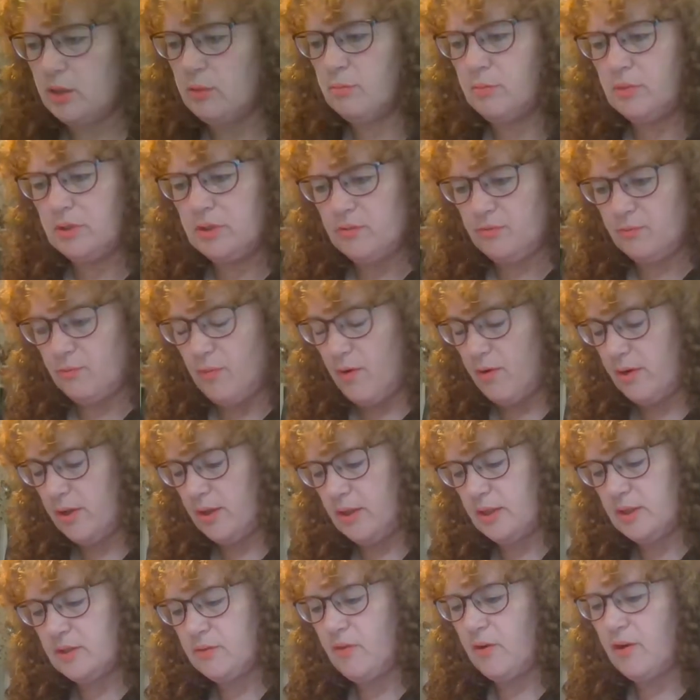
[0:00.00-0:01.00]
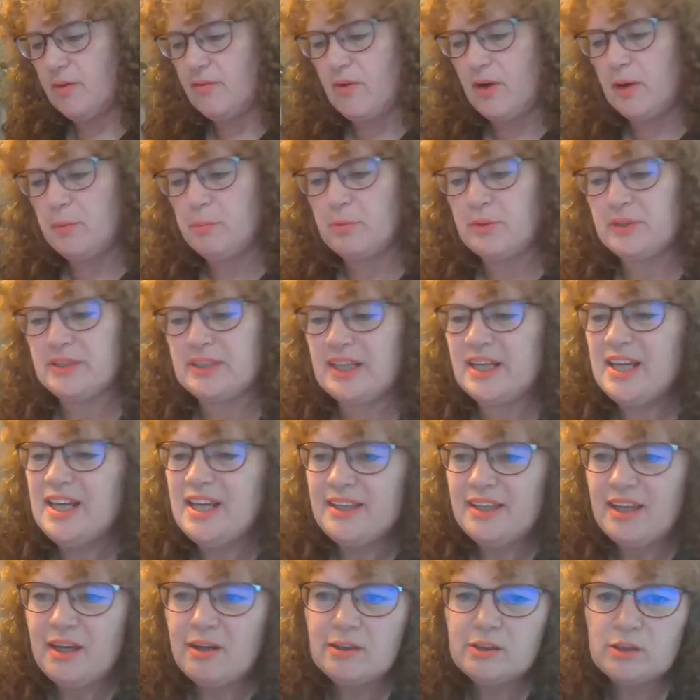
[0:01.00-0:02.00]
It's very, very pretty.
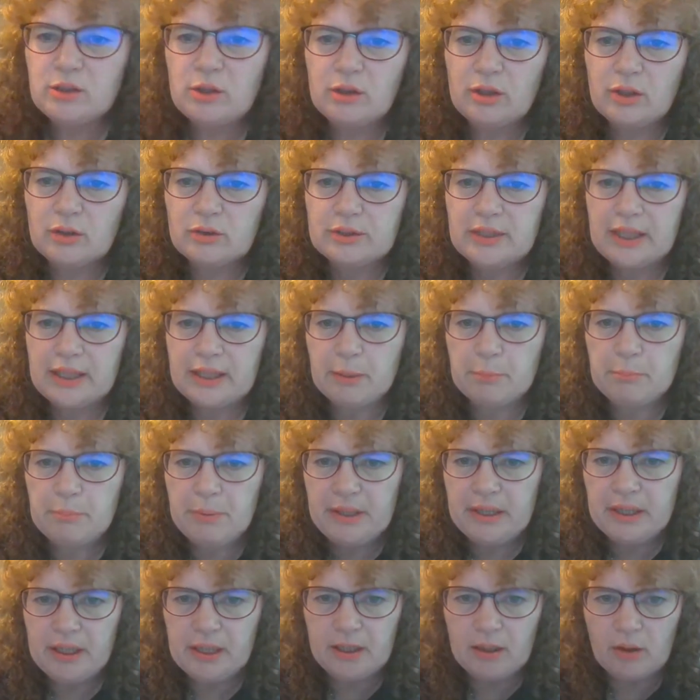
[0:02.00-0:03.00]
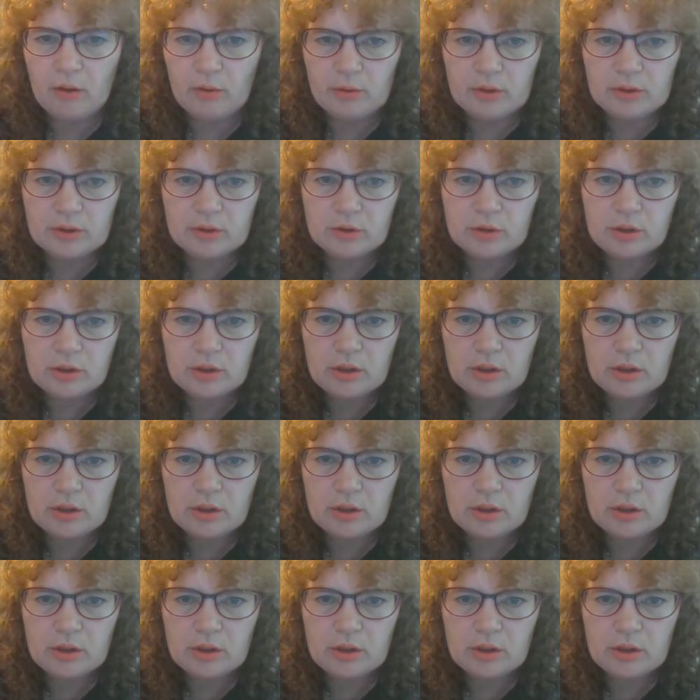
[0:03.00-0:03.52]
There it sort of looks like a pinky orange.